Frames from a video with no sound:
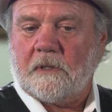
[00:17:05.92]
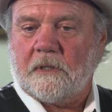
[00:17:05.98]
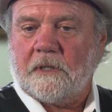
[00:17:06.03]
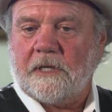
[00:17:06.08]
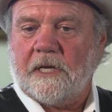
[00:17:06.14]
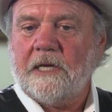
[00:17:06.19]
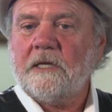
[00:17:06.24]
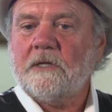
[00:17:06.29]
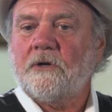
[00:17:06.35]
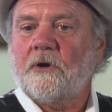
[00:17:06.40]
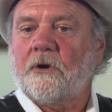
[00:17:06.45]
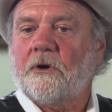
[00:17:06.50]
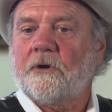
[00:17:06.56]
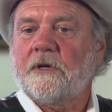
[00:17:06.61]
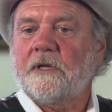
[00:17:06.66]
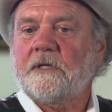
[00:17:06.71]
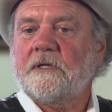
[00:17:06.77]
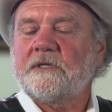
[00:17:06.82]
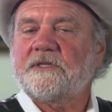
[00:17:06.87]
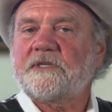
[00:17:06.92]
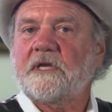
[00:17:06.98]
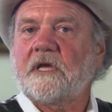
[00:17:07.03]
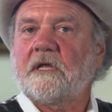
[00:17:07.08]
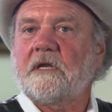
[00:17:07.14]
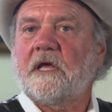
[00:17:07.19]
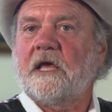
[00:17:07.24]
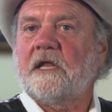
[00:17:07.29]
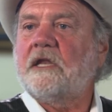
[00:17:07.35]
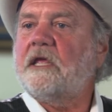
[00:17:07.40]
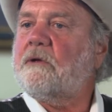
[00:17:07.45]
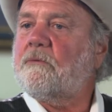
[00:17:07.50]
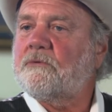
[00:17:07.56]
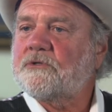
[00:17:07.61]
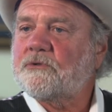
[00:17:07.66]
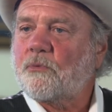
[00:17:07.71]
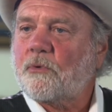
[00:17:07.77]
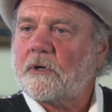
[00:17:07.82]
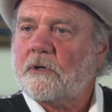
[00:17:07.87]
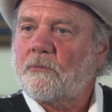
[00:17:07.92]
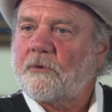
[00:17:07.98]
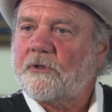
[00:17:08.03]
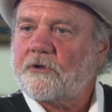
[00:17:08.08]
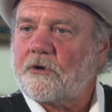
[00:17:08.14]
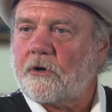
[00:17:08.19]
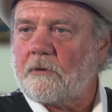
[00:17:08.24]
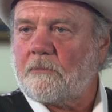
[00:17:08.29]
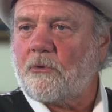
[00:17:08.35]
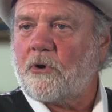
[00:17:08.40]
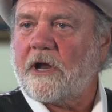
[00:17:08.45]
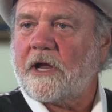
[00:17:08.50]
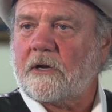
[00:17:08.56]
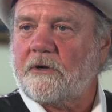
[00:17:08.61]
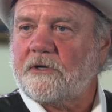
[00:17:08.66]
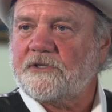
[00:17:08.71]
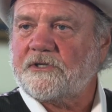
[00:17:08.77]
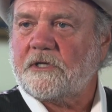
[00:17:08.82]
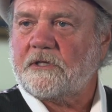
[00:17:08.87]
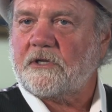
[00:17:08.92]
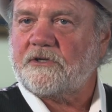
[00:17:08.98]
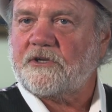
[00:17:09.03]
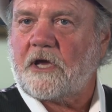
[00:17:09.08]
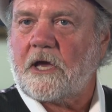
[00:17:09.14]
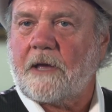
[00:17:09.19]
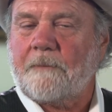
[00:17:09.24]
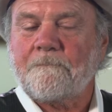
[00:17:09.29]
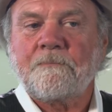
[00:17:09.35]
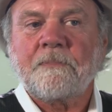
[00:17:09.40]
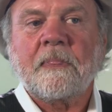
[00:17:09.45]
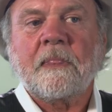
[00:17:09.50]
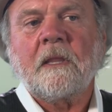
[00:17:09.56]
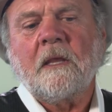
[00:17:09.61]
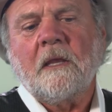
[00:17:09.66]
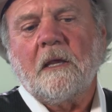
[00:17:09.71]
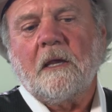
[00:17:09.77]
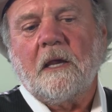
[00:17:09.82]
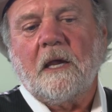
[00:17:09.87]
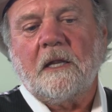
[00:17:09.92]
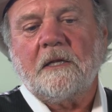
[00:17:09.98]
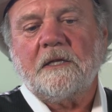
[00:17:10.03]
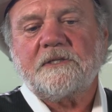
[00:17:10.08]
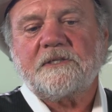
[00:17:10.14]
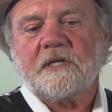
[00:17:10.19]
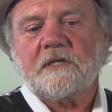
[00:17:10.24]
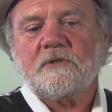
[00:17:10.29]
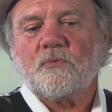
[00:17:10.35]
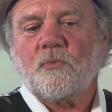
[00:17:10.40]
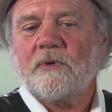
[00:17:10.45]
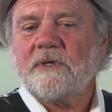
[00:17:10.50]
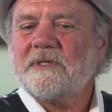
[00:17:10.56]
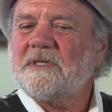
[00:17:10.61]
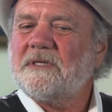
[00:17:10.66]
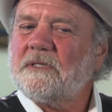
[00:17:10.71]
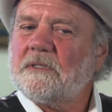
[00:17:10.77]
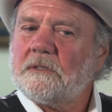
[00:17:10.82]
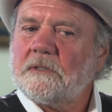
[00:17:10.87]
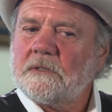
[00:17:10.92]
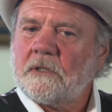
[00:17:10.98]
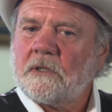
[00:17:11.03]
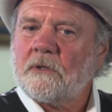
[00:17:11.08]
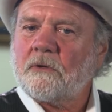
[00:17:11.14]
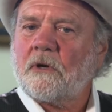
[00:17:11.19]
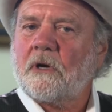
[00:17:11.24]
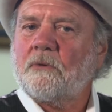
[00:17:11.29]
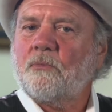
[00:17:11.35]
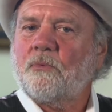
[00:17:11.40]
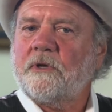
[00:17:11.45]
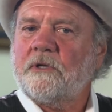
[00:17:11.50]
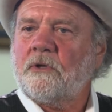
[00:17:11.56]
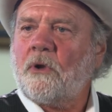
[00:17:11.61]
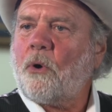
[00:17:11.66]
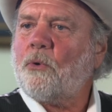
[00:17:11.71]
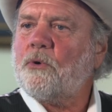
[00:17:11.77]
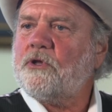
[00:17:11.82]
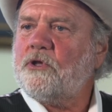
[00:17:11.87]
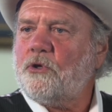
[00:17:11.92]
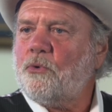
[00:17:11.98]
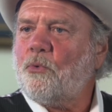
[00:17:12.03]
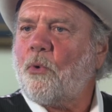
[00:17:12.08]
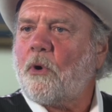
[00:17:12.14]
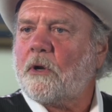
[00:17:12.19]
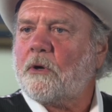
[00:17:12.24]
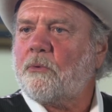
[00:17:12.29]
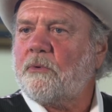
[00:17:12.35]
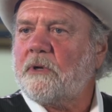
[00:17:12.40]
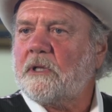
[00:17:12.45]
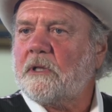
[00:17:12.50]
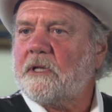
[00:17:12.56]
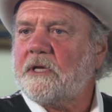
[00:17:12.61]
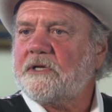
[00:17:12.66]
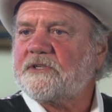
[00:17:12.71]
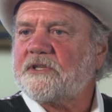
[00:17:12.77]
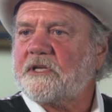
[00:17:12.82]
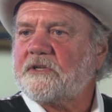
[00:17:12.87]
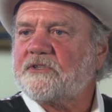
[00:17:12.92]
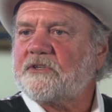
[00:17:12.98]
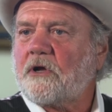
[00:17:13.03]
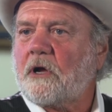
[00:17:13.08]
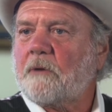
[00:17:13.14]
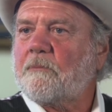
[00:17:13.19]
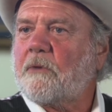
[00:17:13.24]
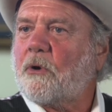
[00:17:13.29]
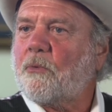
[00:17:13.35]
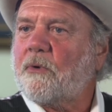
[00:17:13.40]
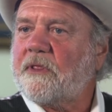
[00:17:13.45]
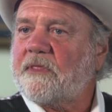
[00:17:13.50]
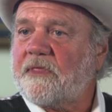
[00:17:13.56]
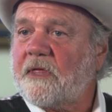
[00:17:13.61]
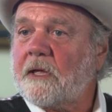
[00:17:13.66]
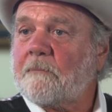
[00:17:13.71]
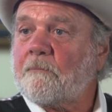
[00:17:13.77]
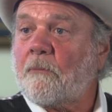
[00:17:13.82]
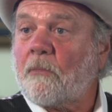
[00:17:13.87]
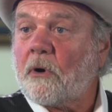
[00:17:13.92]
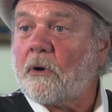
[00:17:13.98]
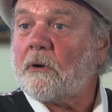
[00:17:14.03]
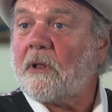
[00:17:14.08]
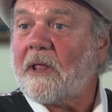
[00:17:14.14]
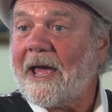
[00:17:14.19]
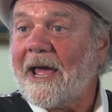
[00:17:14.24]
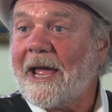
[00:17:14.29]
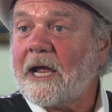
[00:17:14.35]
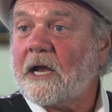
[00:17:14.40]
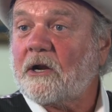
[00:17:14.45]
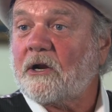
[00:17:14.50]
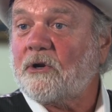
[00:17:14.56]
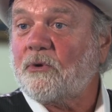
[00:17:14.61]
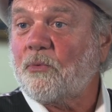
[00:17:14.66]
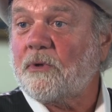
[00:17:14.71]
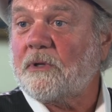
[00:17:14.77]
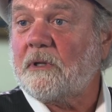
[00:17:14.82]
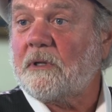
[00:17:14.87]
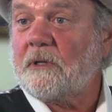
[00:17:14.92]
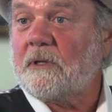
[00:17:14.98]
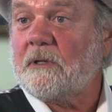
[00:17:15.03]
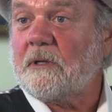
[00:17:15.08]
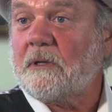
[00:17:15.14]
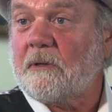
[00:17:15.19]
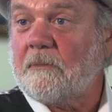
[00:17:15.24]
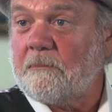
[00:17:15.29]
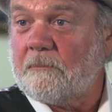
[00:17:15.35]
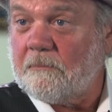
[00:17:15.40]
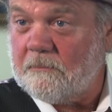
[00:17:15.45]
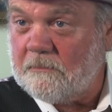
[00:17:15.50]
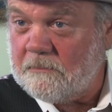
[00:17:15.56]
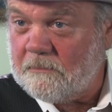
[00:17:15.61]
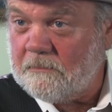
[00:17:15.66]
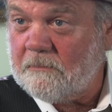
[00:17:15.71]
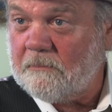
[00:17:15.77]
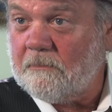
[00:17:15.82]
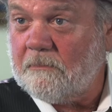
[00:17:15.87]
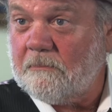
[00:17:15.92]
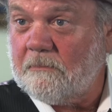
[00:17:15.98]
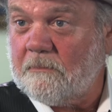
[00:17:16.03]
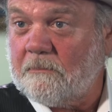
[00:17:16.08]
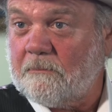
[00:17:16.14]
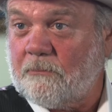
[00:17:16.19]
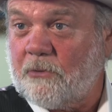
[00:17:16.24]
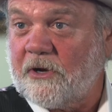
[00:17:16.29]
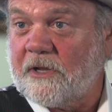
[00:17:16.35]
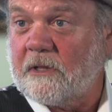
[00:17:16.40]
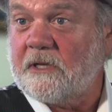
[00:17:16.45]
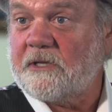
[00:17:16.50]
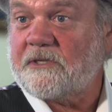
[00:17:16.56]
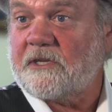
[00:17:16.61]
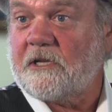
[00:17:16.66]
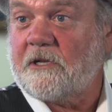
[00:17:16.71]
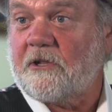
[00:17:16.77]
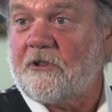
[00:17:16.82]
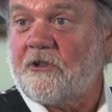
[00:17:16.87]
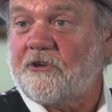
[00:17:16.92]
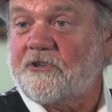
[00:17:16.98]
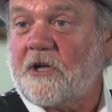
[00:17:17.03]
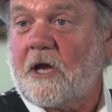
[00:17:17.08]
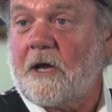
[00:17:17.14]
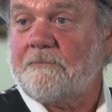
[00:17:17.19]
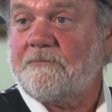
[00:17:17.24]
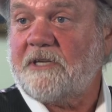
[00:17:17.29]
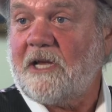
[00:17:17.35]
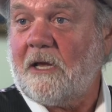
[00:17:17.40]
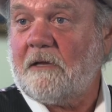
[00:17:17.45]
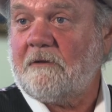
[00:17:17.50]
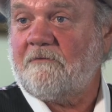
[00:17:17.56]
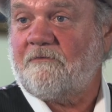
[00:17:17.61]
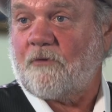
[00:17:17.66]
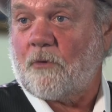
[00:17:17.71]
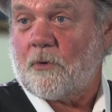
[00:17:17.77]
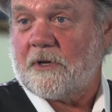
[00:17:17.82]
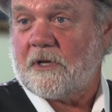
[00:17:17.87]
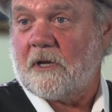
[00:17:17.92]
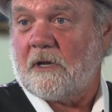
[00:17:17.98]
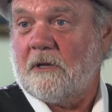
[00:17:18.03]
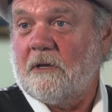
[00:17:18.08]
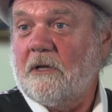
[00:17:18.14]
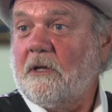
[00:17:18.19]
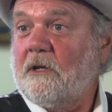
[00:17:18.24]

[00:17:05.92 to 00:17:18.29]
He had heard it and said, and he was working with Curb Records at the time, and he says, "What you know? We know you want to release this song, but we think Merle Haggard would bring this into the top 10 for you.